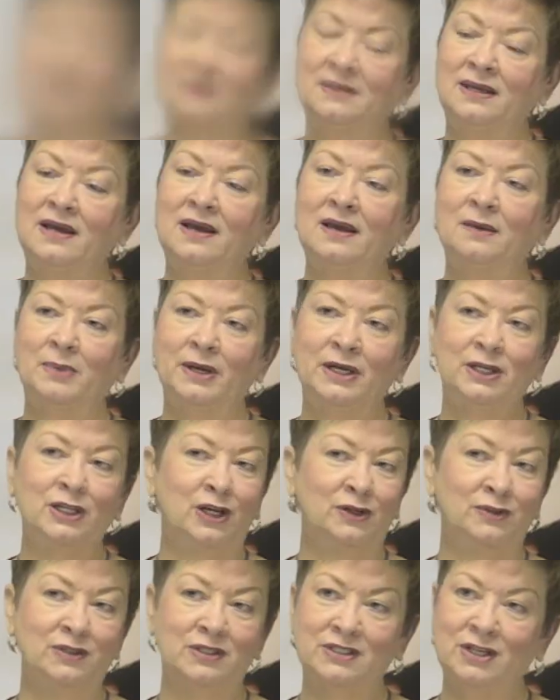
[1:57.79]
The Campaign
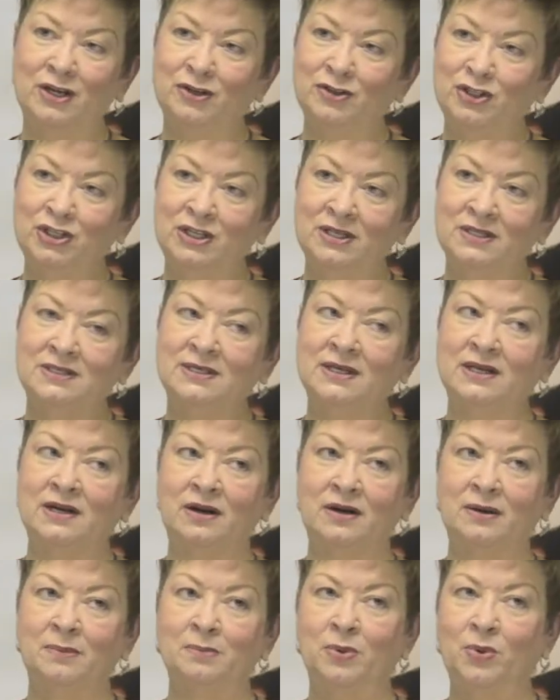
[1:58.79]
Loan Associates and
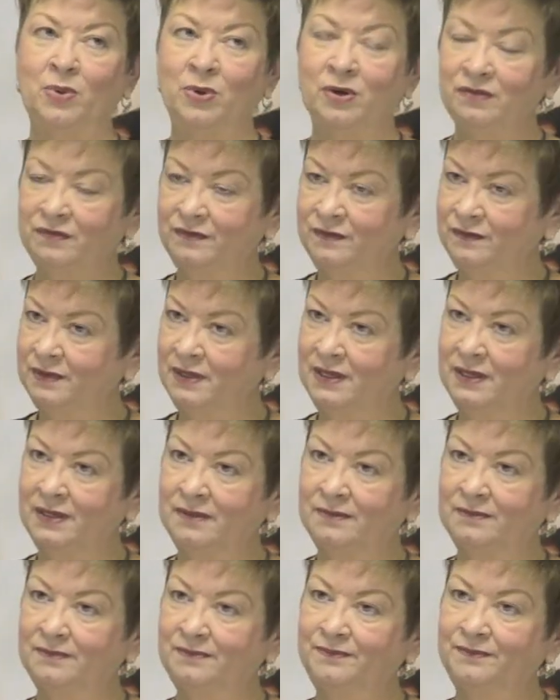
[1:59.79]
our board of
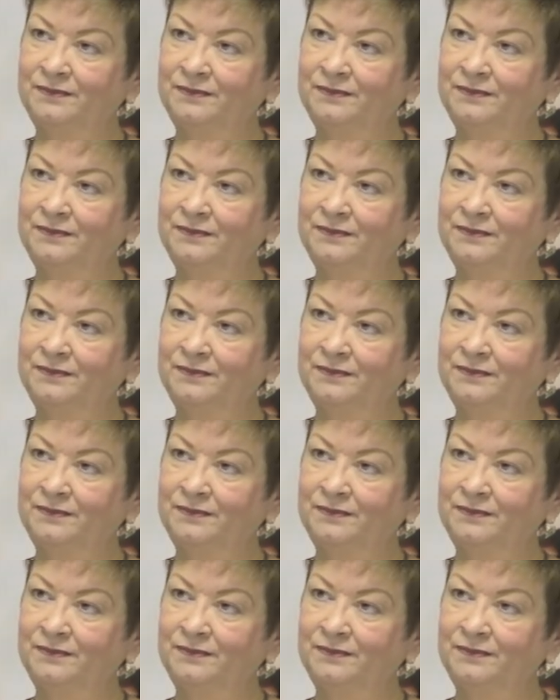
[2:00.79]
um,